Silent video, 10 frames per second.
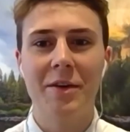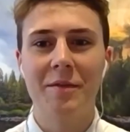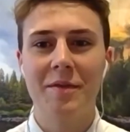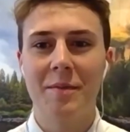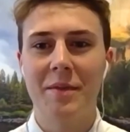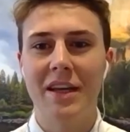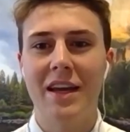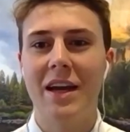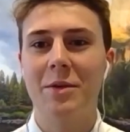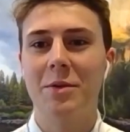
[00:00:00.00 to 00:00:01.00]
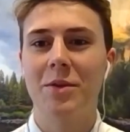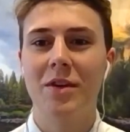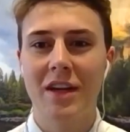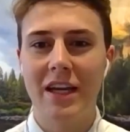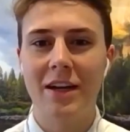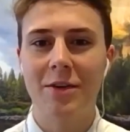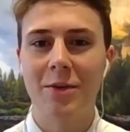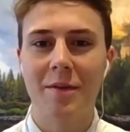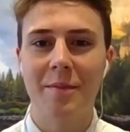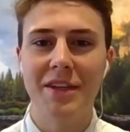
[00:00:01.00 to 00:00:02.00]
home from the Ecuador Quito
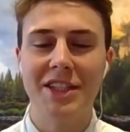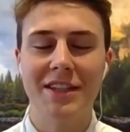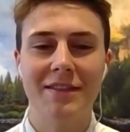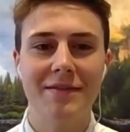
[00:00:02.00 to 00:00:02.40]
North Mission.